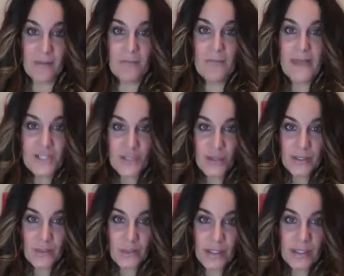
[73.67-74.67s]
Make sure
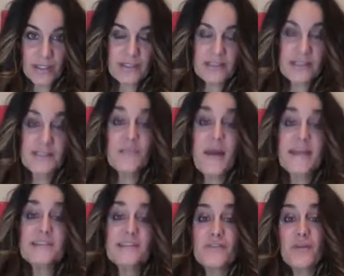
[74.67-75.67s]
it works. It's
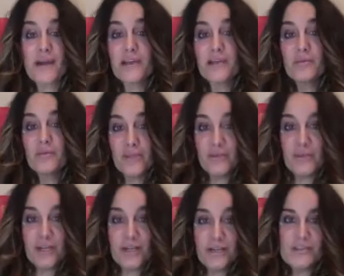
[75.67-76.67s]
best if you're on a
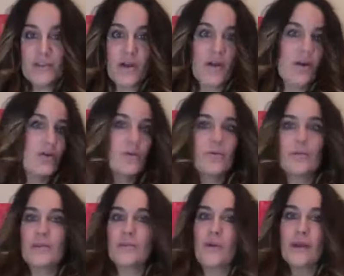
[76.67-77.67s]
computer, so
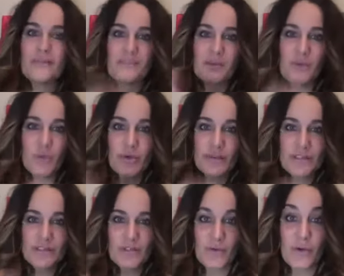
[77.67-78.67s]
you won't have to move and
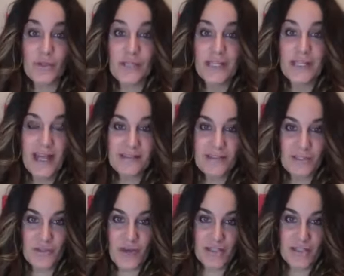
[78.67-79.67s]
scroll and get
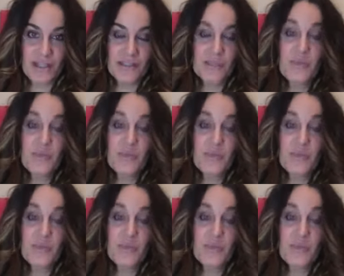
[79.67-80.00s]
distractions.